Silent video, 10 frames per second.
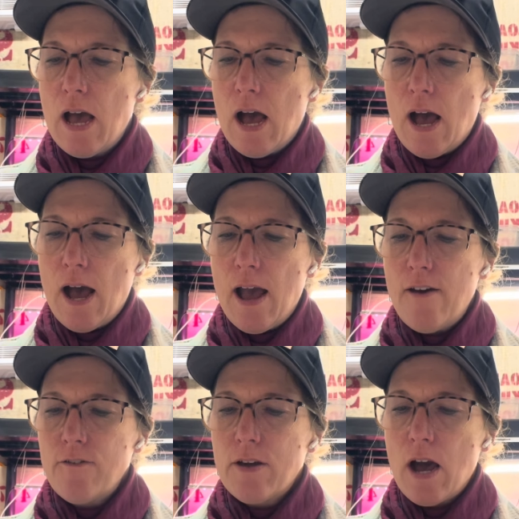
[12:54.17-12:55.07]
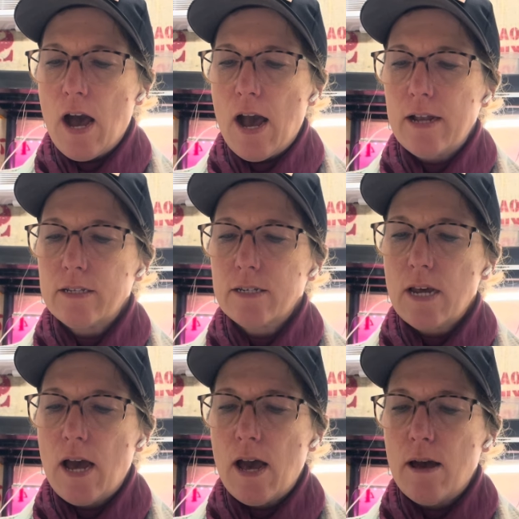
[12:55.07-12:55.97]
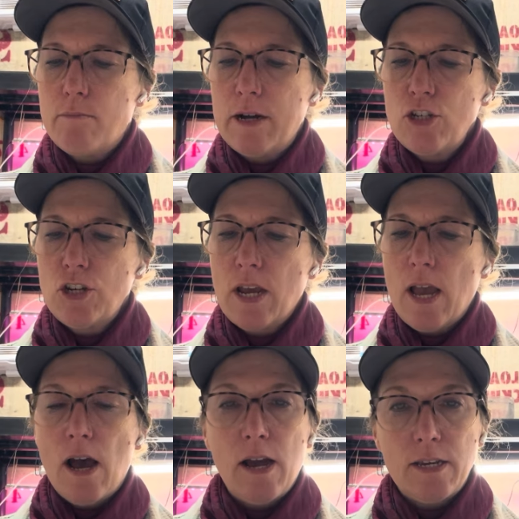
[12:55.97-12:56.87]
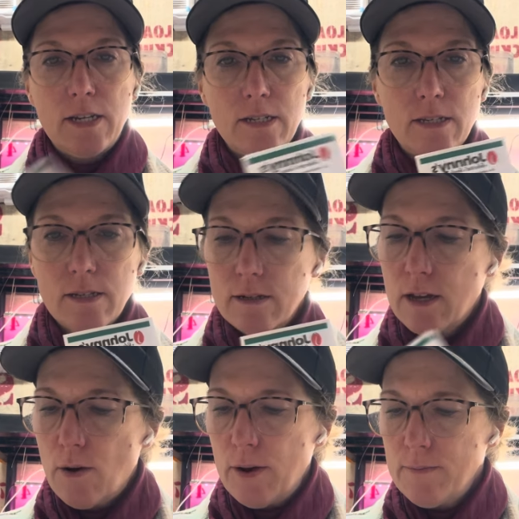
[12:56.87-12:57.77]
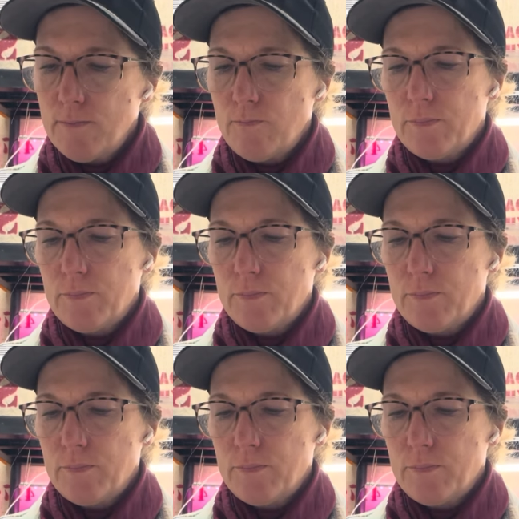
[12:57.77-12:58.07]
I've got bunching onions going.